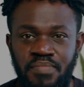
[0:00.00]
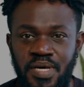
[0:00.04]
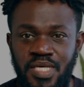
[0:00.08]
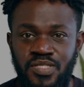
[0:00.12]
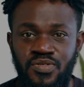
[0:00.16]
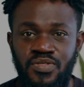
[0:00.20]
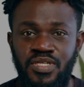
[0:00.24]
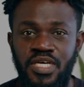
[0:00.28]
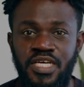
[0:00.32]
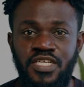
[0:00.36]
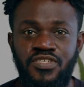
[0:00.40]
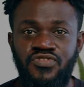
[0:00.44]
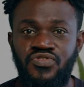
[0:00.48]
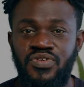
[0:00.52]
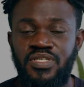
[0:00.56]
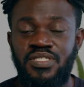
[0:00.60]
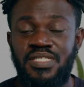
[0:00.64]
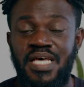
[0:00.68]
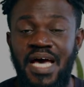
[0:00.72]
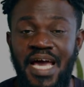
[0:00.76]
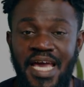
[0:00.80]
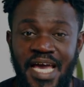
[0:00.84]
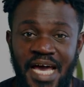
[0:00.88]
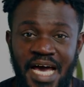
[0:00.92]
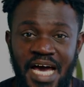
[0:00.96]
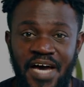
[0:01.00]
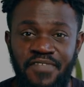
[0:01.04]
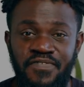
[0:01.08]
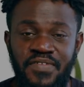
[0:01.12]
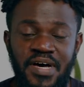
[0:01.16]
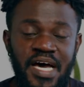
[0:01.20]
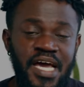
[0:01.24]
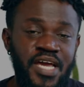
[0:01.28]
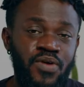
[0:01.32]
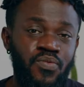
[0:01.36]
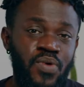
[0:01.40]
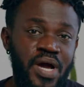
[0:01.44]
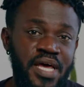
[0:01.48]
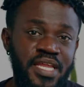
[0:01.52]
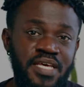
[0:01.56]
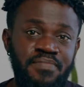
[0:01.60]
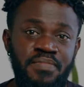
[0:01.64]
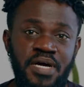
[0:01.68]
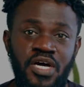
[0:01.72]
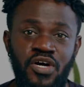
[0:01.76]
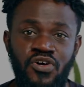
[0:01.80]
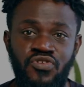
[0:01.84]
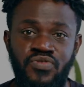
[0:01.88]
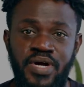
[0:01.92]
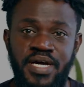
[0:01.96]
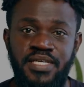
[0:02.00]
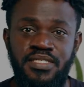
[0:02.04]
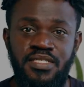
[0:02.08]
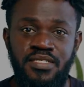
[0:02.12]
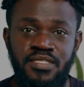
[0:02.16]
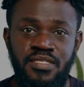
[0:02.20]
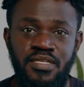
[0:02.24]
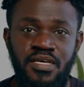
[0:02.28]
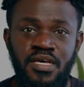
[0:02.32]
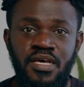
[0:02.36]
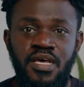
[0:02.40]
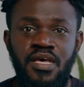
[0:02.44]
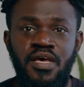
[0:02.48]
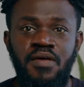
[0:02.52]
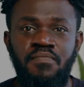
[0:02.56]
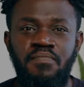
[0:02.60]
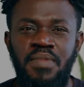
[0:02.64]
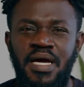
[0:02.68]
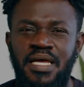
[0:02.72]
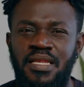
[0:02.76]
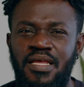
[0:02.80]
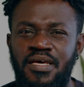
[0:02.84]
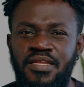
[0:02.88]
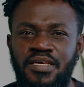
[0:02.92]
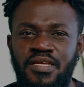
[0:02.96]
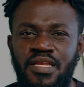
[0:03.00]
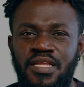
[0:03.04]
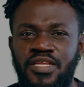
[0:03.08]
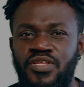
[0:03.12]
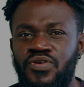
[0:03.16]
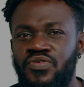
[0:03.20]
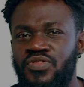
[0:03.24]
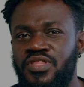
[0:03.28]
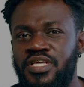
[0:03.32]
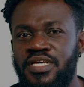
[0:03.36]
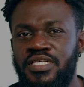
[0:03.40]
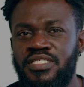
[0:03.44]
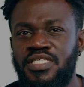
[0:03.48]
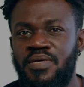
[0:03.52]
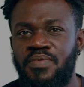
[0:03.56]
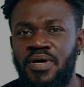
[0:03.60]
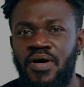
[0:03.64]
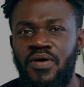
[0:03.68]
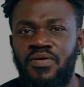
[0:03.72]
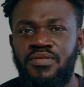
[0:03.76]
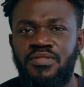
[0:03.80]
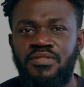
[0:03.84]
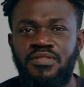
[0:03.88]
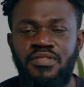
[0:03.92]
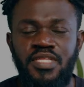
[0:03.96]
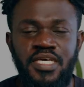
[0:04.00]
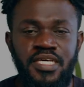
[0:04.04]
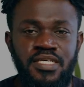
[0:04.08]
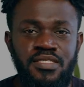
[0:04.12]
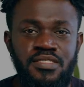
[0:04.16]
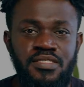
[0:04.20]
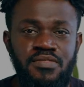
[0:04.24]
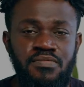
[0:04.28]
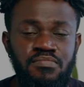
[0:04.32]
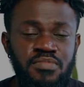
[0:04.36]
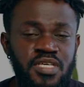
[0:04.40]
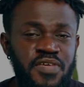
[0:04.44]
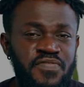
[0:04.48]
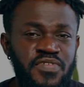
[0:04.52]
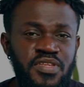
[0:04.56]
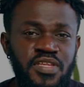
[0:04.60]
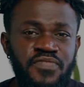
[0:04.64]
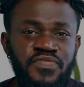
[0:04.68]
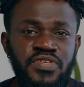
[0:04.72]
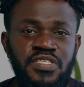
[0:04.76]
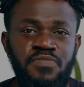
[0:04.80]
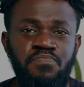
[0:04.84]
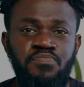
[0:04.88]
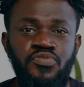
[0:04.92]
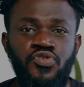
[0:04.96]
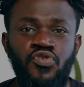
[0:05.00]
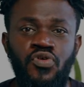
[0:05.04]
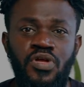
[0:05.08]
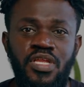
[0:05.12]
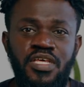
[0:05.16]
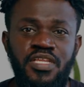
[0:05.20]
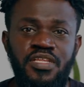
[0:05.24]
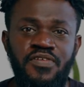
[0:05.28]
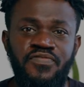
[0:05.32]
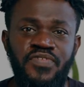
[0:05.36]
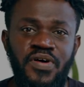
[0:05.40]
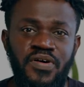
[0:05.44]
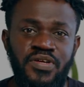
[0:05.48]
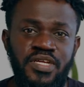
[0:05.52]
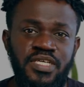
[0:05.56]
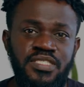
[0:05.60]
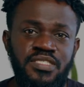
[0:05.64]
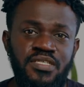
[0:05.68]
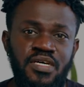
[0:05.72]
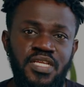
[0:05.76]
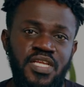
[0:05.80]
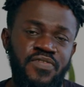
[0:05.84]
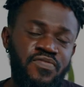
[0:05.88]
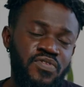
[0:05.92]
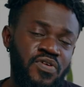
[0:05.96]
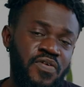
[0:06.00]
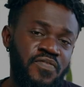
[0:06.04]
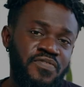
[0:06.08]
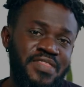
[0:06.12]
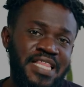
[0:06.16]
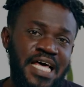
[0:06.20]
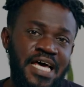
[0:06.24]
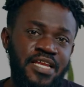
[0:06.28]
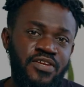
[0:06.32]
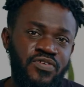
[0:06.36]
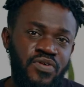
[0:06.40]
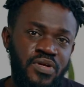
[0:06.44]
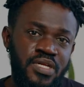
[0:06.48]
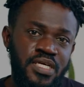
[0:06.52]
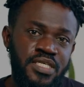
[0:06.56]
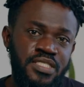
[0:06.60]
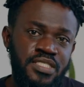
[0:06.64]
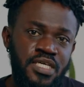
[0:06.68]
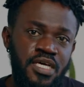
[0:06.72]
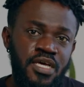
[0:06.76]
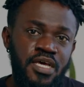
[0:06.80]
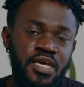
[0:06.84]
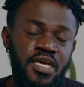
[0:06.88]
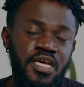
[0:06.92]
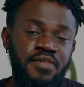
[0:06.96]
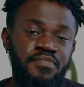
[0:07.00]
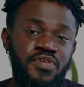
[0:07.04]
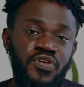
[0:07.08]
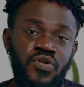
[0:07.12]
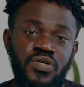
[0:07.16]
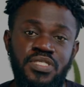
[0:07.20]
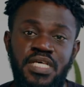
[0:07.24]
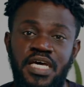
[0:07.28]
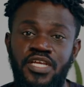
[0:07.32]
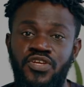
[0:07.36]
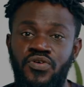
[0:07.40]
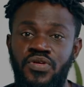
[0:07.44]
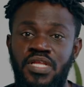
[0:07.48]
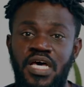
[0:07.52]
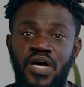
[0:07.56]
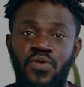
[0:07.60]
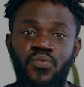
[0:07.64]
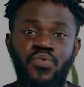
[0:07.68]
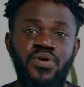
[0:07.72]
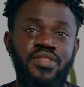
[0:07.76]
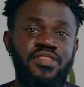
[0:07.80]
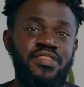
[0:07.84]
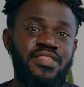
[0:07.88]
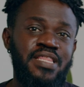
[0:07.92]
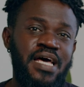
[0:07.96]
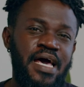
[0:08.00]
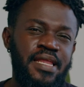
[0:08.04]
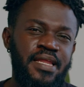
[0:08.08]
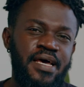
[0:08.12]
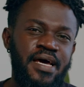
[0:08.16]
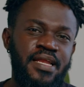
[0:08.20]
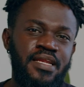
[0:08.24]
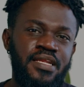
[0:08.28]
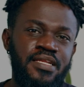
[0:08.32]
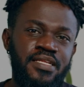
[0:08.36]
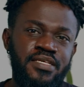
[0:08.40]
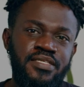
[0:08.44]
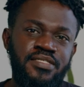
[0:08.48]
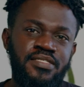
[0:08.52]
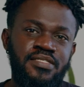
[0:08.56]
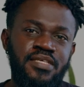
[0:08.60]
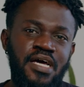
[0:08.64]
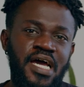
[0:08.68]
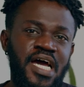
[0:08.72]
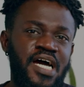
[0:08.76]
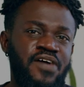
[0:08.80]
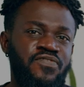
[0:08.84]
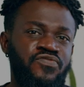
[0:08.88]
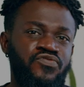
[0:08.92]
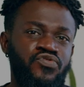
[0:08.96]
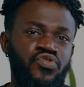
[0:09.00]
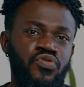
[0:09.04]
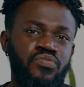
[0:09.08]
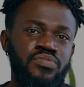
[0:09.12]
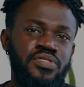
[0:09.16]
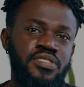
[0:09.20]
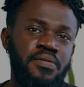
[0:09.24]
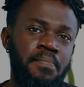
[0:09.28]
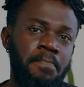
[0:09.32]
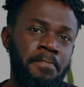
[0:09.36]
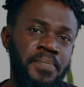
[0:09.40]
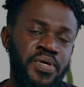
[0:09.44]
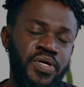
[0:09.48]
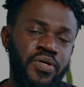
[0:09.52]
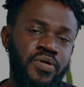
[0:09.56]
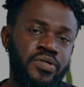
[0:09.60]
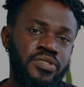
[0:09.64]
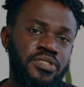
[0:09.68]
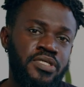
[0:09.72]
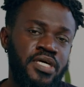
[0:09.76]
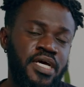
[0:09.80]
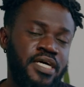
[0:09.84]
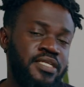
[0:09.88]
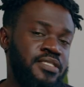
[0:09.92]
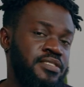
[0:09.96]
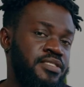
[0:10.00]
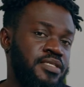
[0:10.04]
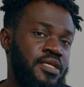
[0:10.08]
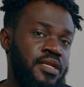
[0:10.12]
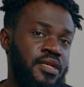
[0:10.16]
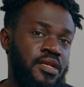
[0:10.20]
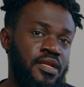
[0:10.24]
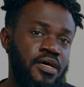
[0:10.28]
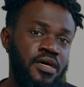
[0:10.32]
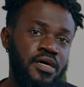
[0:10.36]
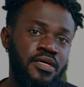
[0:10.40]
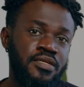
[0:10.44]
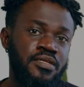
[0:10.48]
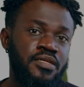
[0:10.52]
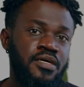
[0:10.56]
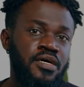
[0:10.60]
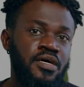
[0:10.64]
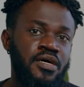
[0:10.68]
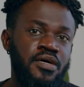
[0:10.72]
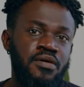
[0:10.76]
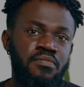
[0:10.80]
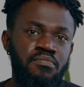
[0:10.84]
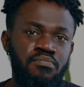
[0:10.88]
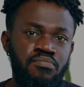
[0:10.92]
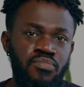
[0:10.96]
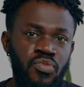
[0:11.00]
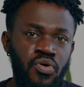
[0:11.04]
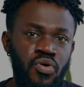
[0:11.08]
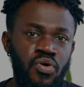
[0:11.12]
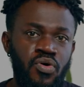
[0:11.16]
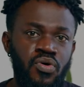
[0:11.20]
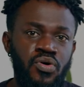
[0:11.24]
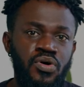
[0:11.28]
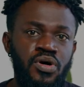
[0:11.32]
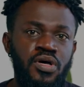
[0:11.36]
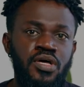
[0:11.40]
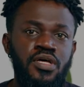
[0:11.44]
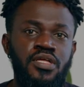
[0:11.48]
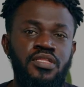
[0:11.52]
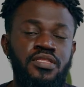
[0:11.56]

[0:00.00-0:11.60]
Based on the interest I have, I widen my horizon by learning little things about things, even if it's purely the foundational level of that knowledge, because I know that with that, at least I have room to build and to learn more.